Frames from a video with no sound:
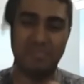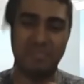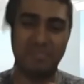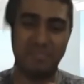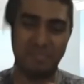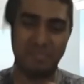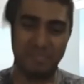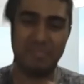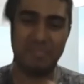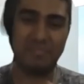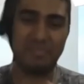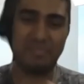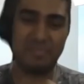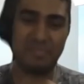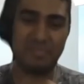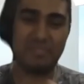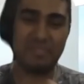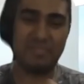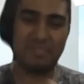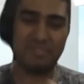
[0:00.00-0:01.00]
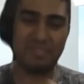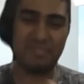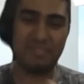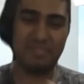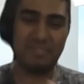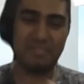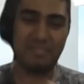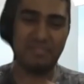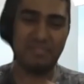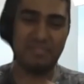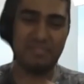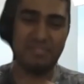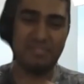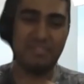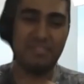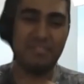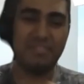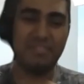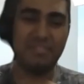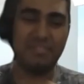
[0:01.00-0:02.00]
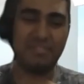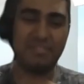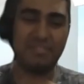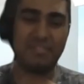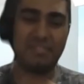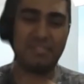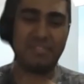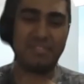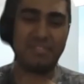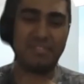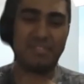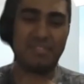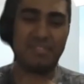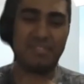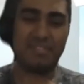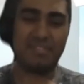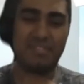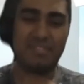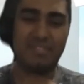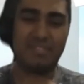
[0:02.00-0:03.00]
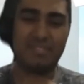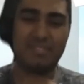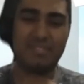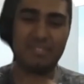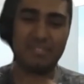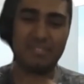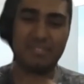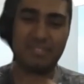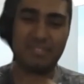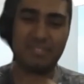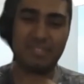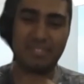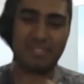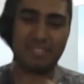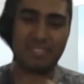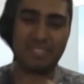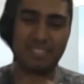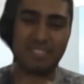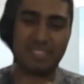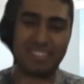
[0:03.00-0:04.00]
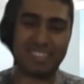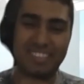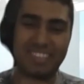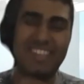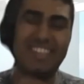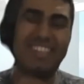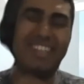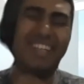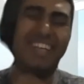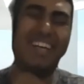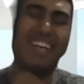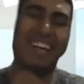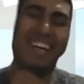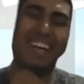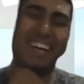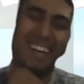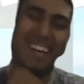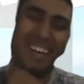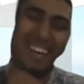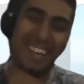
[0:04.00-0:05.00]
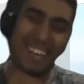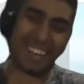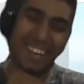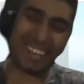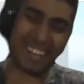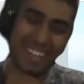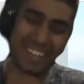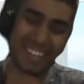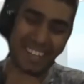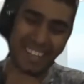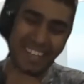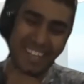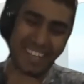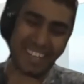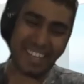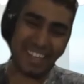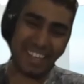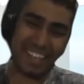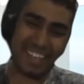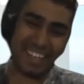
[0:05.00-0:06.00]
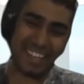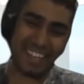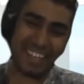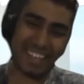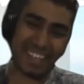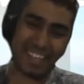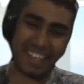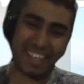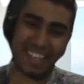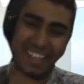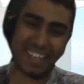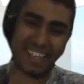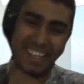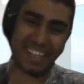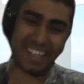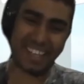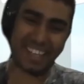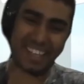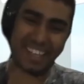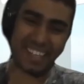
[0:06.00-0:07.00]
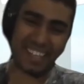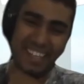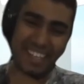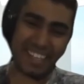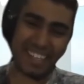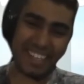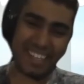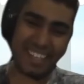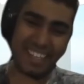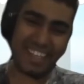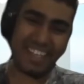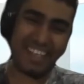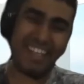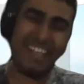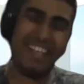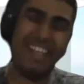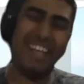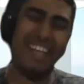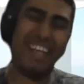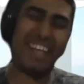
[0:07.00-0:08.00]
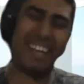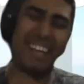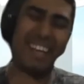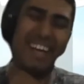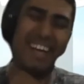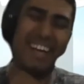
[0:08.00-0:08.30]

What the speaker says: So these people think always serious, very, very, very serious. Where are you going? What are you doing? What happened? What is the problem?